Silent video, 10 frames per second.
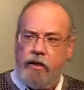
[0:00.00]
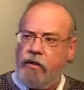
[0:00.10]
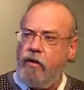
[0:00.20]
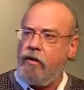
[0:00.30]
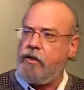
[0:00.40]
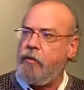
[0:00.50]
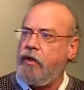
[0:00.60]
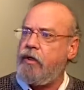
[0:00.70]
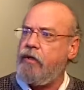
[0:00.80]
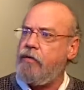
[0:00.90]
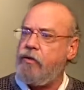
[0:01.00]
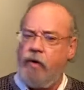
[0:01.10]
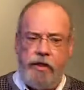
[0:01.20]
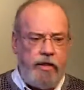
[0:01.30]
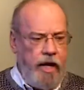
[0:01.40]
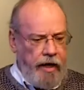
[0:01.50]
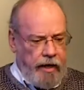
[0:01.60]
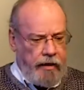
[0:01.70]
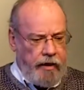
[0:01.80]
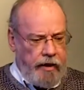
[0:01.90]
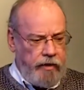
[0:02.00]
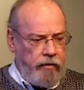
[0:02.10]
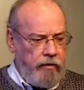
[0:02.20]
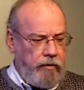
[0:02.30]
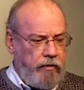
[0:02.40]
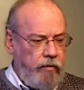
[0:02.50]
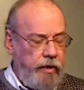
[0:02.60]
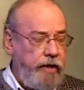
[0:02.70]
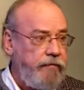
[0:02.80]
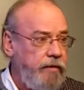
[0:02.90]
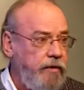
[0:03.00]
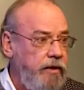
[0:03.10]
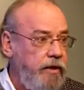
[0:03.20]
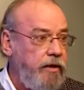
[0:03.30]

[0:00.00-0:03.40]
that the Holy Spirit gives to us. And we have